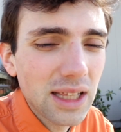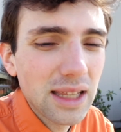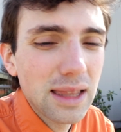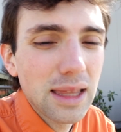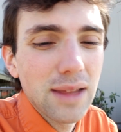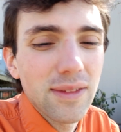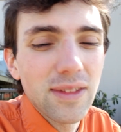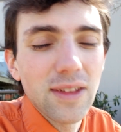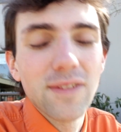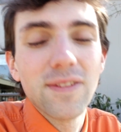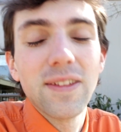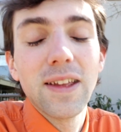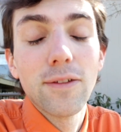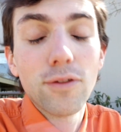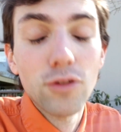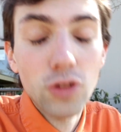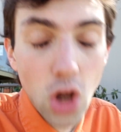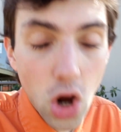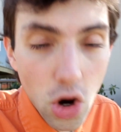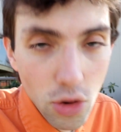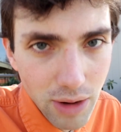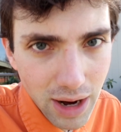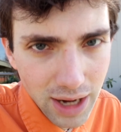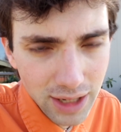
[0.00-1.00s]
Let's say they have
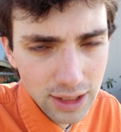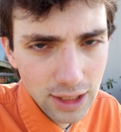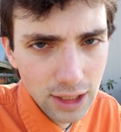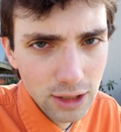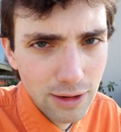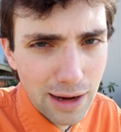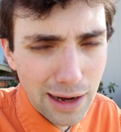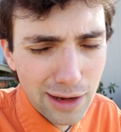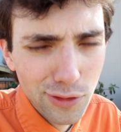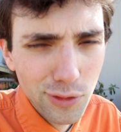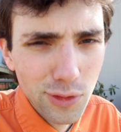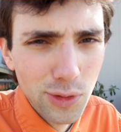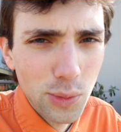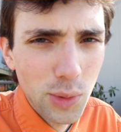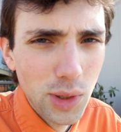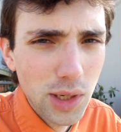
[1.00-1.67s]
no right to interact with her